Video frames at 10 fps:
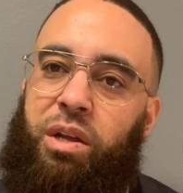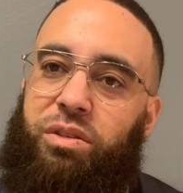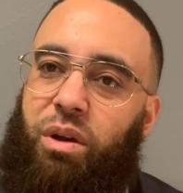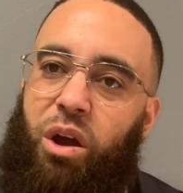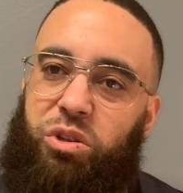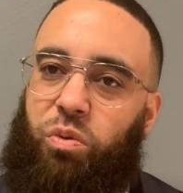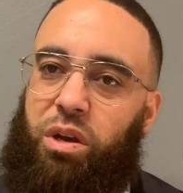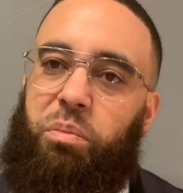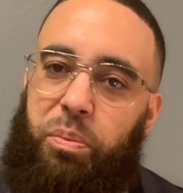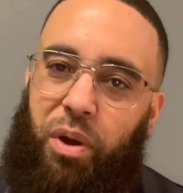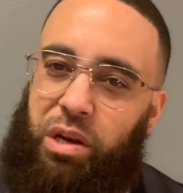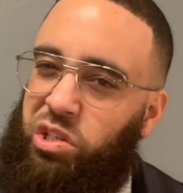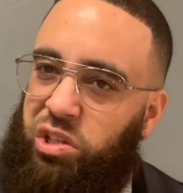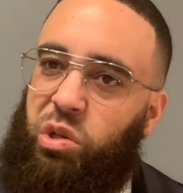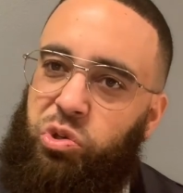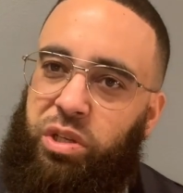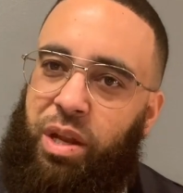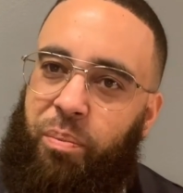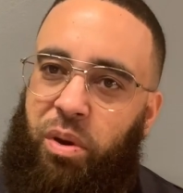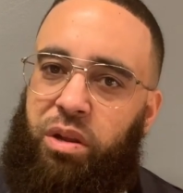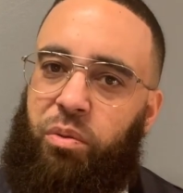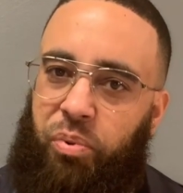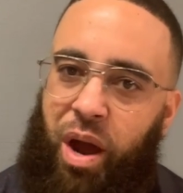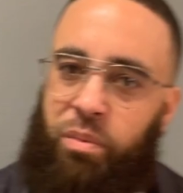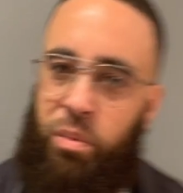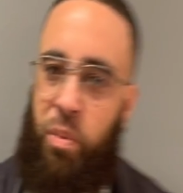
So I always want to be part of the solution, not part of the problem.